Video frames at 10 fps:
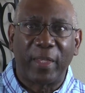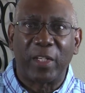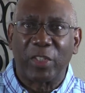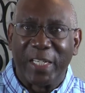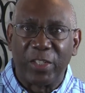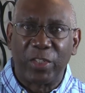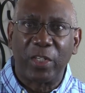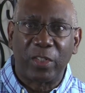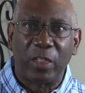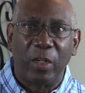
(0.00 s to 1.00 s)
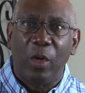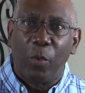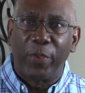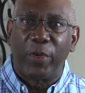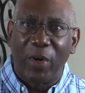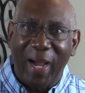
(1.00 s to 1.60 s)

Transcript: that is consistent with your